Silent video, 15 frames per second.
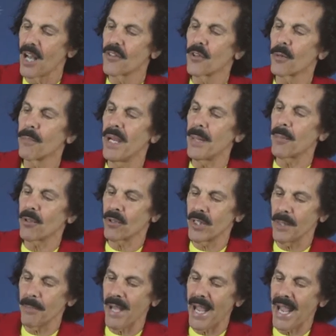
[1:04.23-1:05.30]
their paper
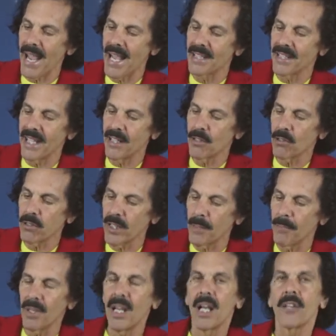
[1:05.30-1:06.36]
clip, and they
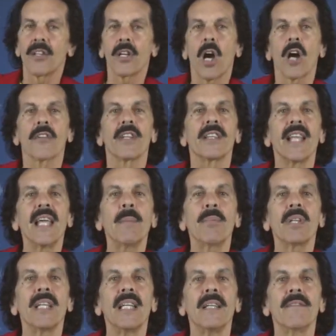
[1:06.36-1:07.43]
clip the card that they
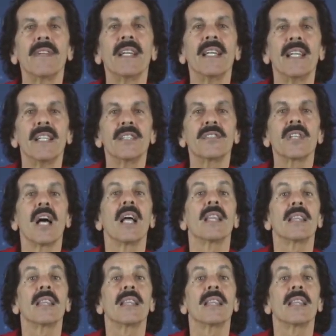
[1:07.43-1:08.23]
believe is